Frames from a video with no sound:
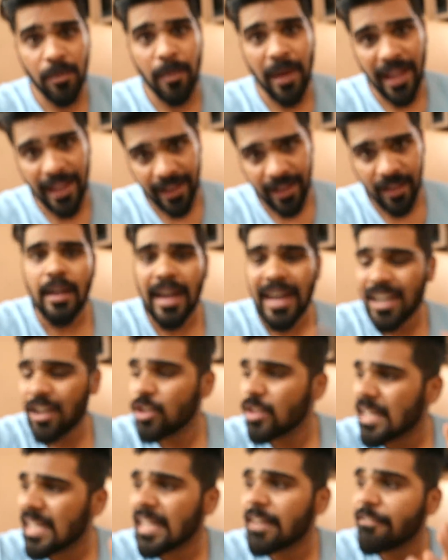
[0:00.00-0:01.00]
your bike. Right now
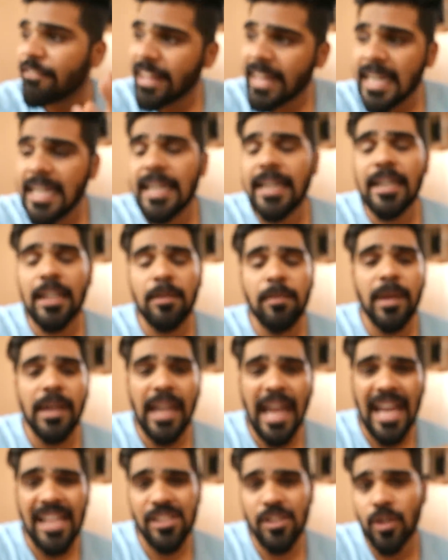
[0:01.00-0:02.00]
they're like very little,
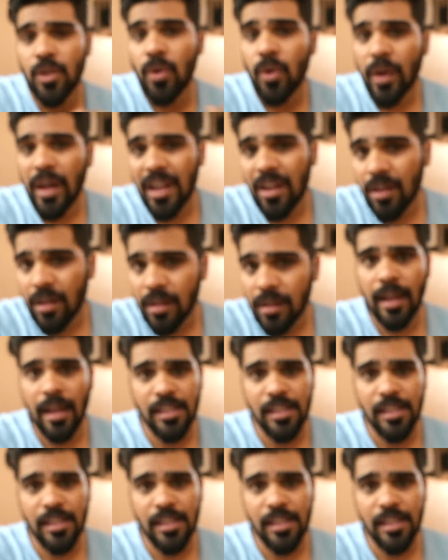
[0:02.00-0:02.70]
but as you go along,